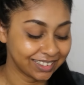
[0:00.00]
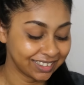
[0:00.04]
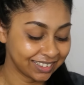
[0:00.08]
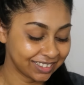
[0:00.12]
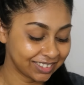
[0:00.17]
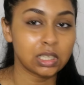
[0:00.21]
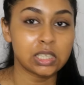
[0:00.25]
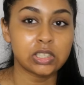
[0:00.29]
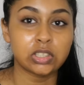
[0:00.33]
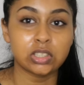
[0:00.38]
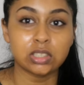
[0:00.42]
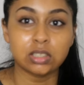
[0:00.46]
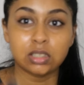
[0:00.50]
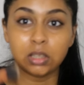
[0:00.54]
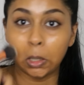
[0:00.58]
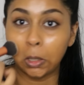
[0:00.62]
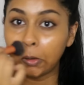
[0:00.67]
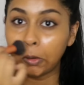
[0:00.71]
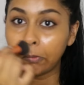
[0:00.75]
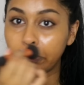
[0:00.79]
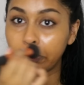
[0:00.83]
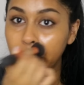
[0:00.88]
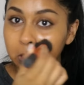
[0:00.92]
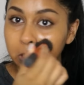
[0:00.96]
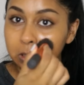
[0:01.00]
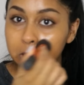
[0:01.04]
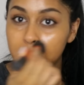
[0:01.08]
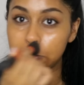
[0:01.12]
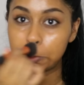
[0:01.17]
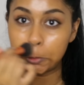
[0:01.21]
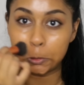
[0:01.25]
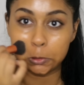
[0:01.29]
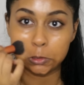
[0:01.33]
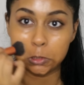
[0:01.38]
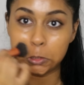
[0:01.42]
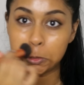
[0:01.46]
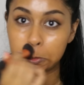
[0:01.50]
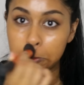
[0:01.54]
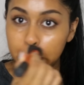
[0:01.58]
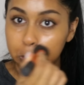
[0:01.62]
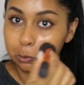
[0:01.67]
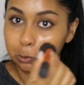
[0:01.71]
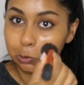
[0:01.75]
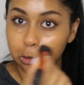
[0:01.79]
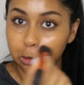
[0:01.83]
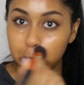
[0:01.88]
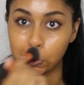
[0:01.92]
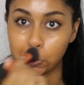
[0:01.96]
Let's just think of this as a
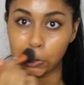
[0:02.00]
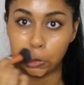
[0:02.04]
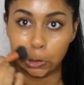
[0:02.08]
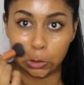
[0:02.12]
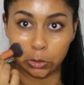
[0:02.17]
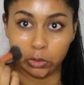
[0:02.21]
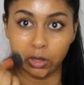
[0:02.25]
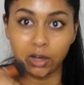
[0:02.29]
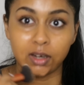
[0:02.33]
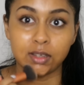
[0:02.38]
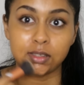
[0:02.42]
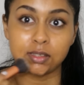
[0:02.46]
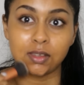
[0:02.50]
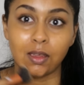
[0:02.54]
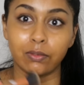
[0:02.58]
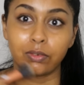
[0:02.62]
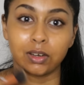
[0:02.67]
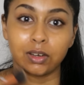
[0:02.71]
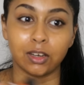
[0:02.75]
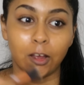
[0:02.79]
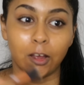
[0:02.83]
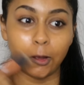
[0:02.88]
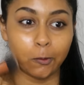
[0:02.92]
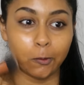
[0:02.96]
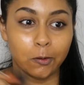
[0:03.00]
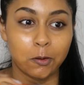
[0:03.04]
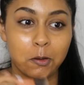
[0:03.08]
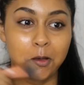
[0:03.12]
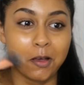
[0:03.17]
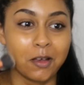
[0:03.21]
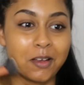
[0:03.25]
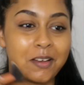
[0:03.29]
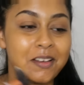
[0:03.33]
tinted moisturiser for now.